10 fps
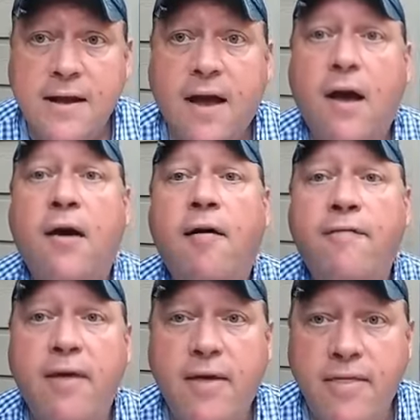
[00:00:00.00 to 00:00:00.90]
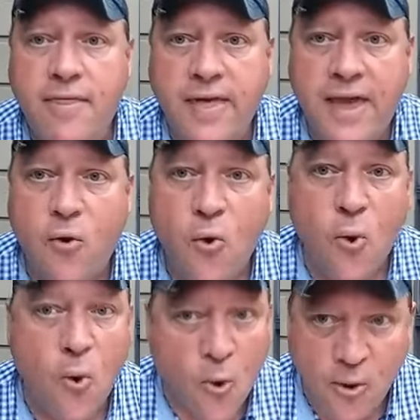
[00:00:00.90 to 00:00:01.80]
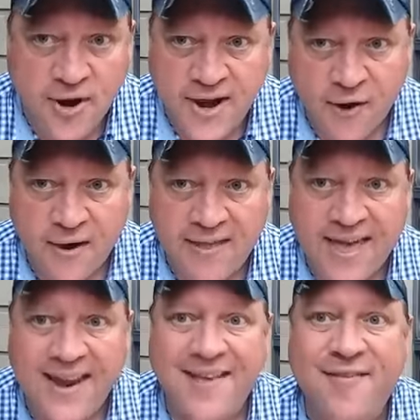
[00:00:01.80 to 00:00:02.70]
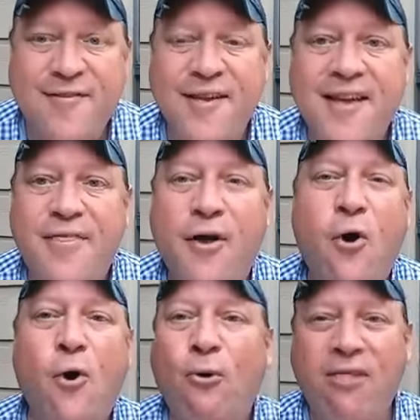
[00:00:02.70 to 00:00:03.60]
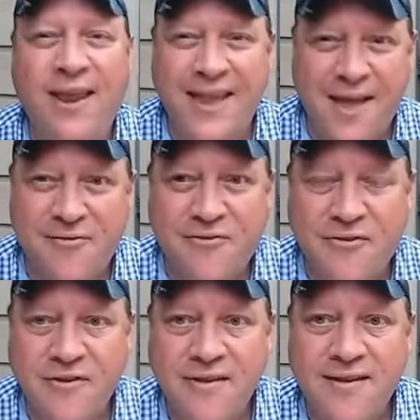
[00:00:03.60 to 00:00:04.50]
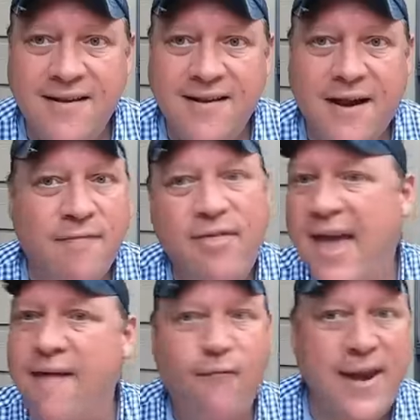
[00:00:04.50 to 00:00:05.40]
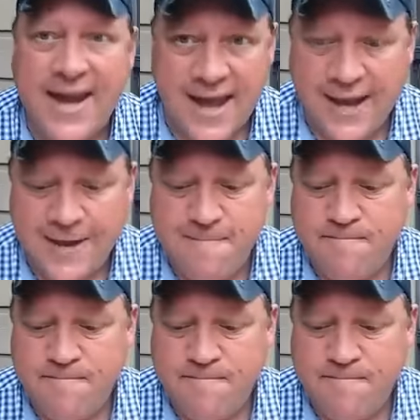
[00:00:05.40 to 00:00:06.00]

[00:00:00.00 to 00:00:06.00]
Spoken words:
of the ordinary, that is, the holiness of the everyday.